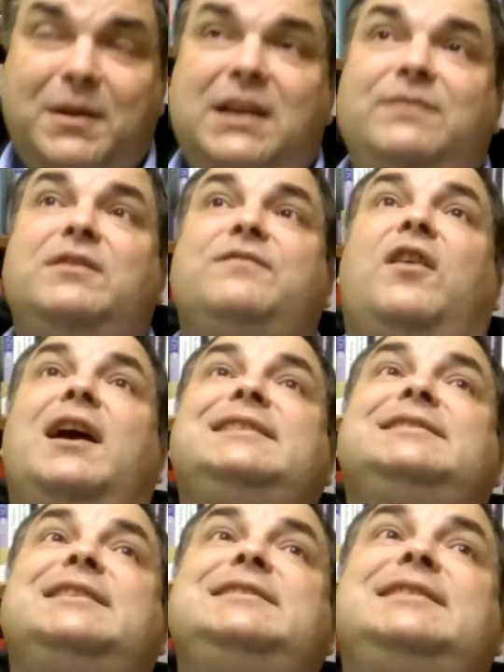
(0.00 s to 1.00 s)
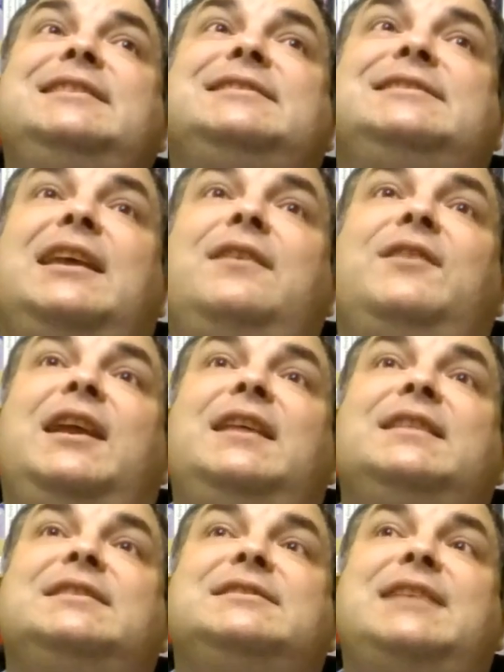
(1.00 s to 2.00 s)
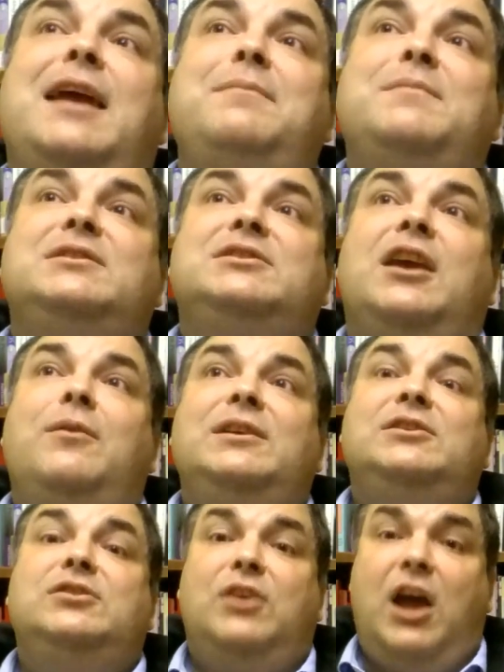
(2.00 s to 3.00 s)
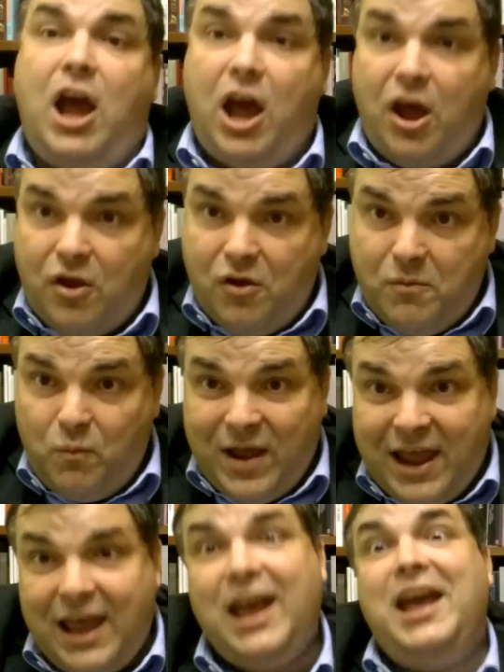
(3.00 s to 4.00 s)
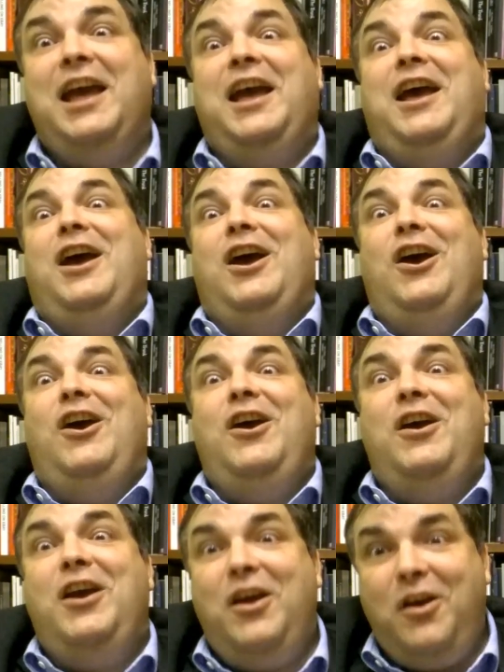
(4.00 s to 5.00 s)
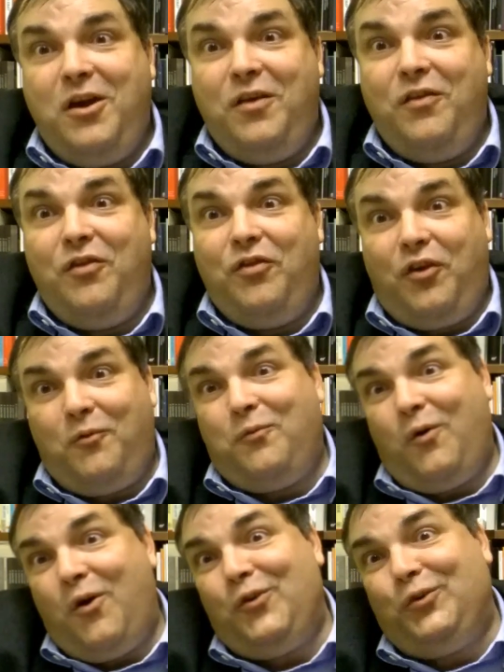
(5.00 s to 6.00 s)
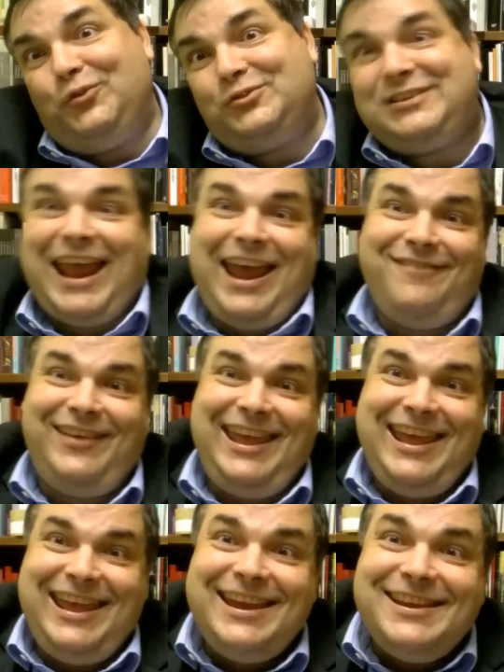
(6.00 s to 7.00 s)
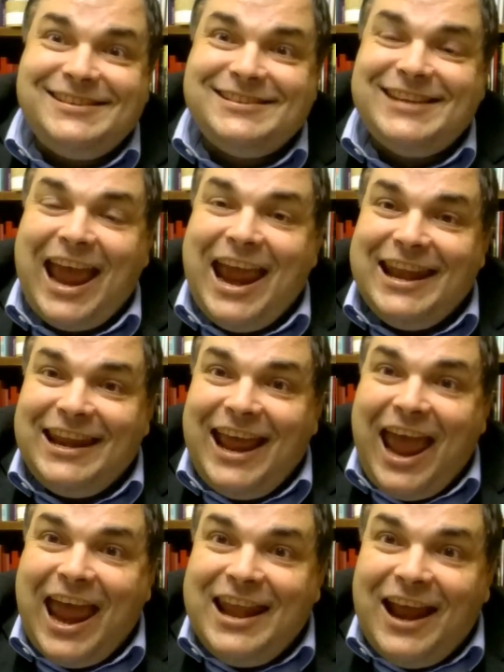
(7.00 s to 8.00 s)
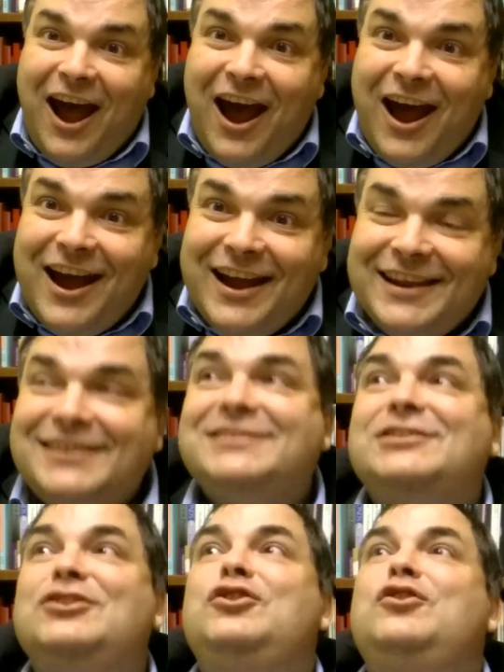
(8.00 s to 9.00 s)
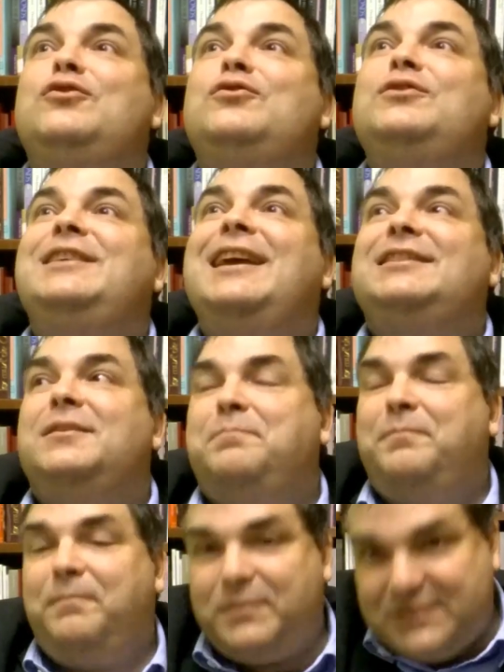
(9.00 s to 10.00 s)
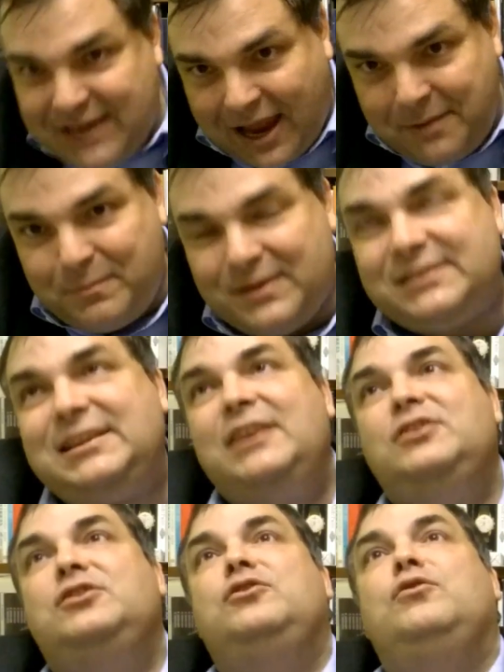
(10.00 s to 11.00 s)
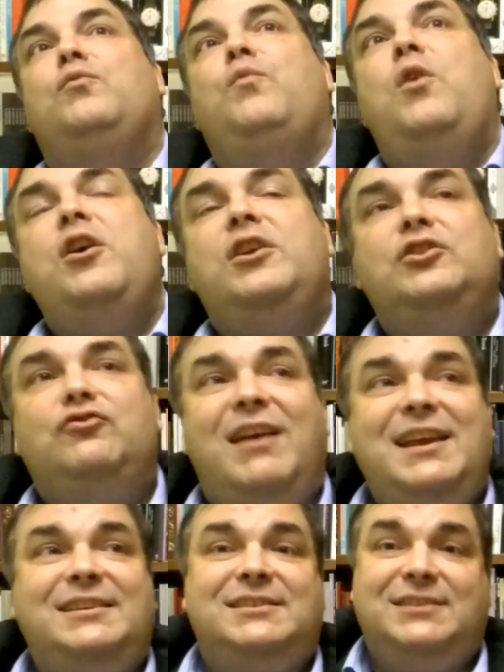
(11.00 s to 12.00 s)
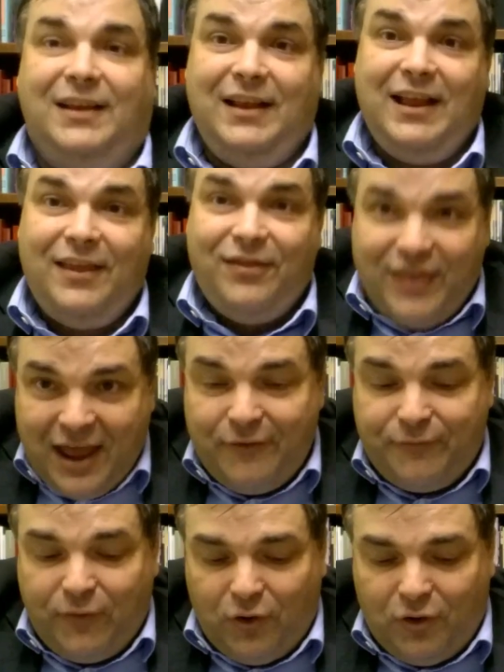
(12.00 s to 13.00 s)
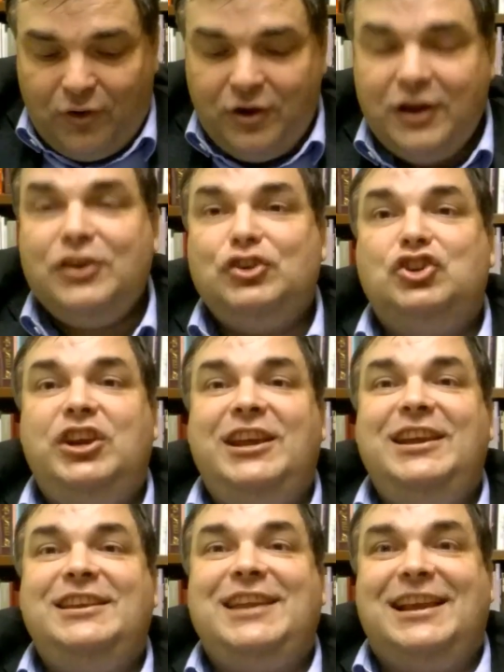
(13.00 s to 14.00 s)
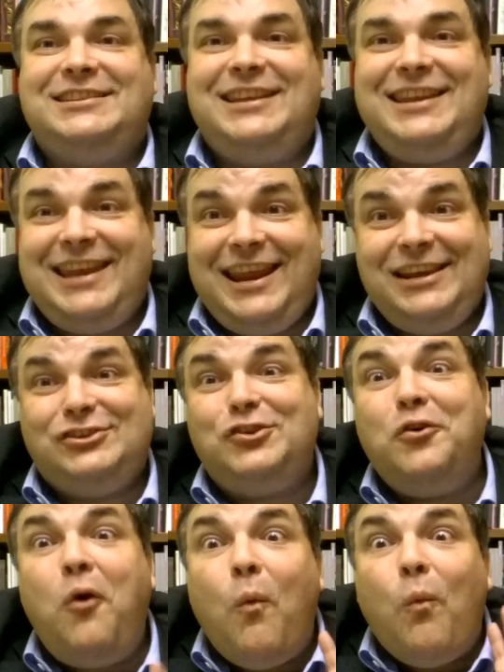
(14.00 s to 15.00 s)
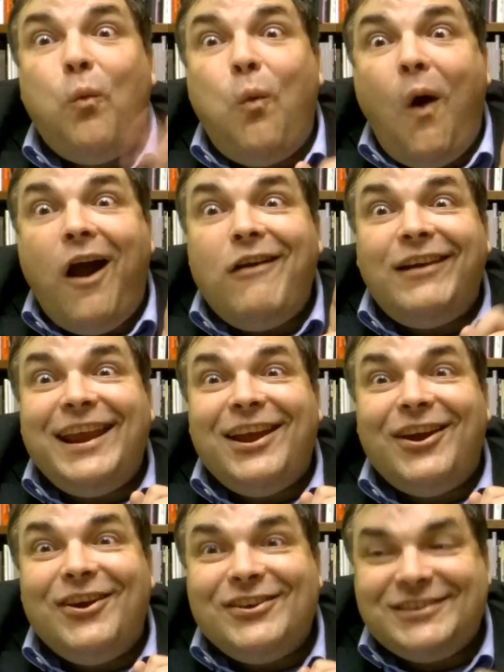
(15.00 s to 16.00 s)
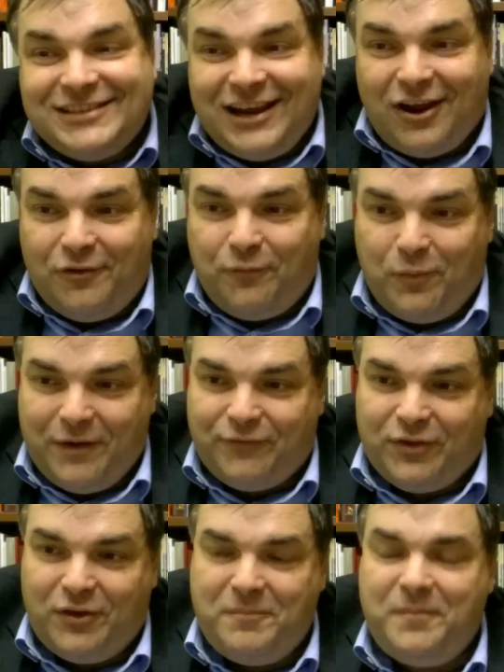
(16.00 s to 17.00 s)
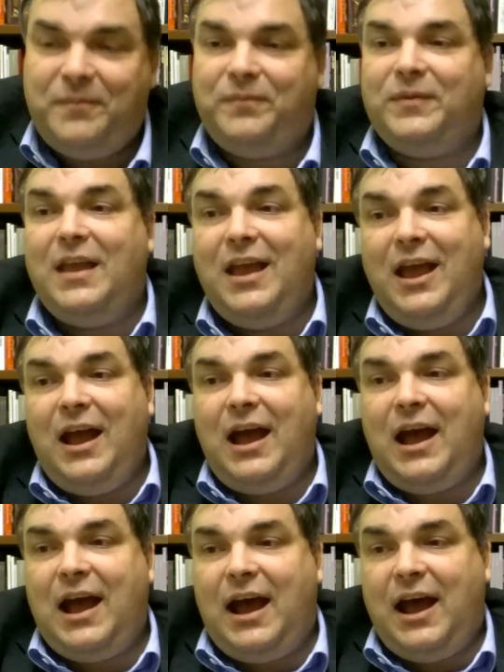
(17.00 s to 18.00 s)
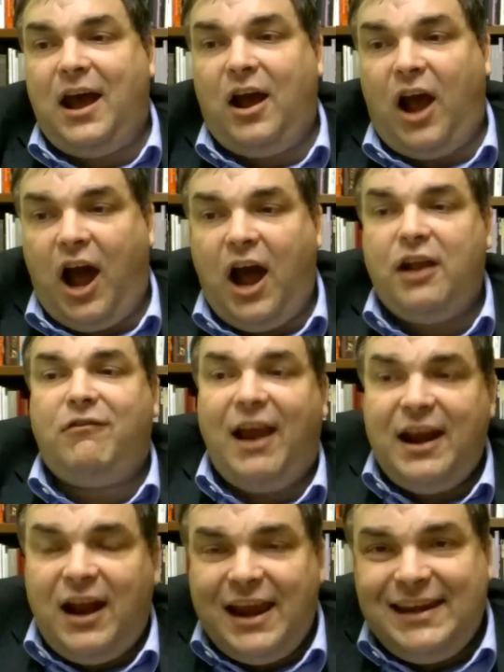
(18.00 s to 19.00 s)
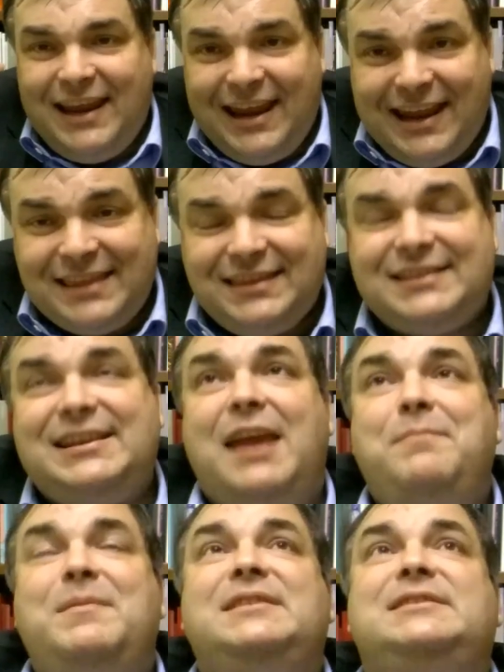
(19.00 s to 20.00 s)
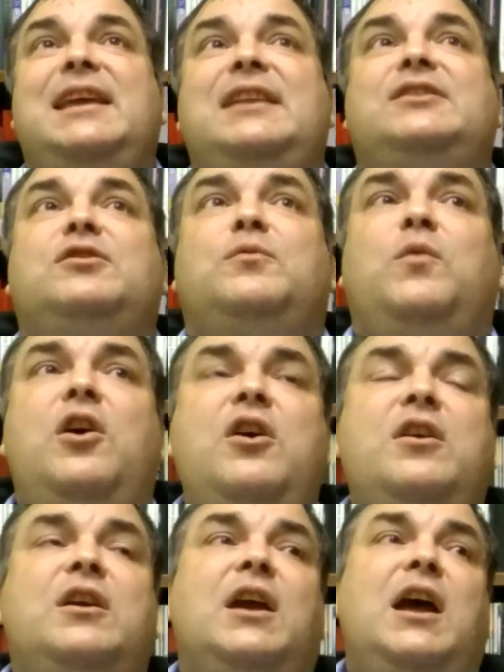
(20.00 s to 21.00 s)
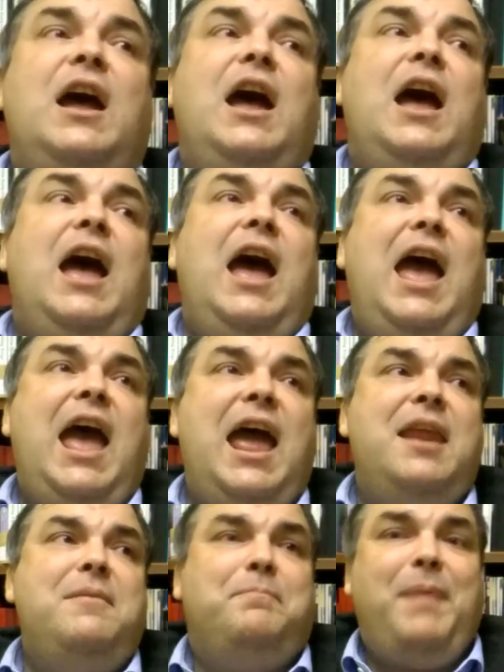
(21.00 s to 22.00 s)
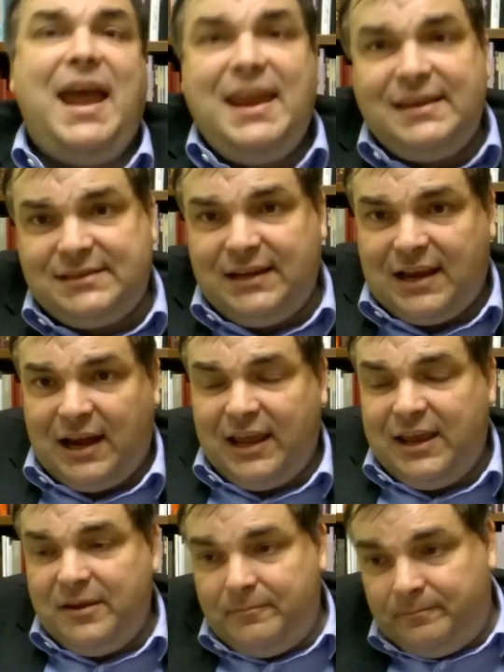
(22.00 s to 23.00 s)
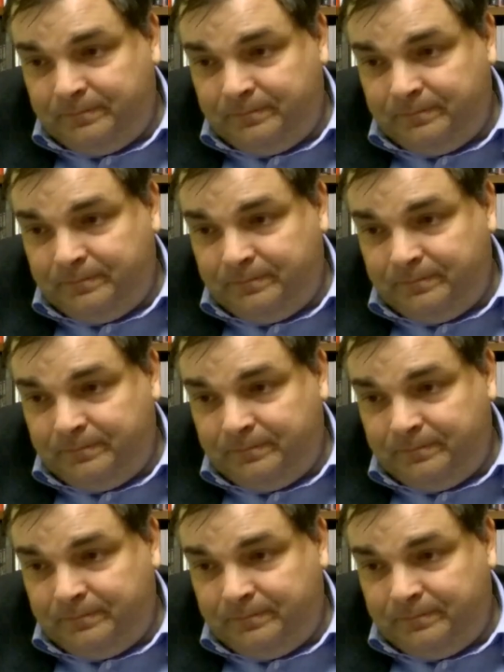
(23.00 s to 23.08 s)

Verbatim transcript: bit of advice is instead of getting the statements going to home where the walls have ears and, and eyes, you could get the statement sent to your work address Therefore, she doesn't need to worry herself with them. Uh, great idea. Get the statement sent to work. And basically,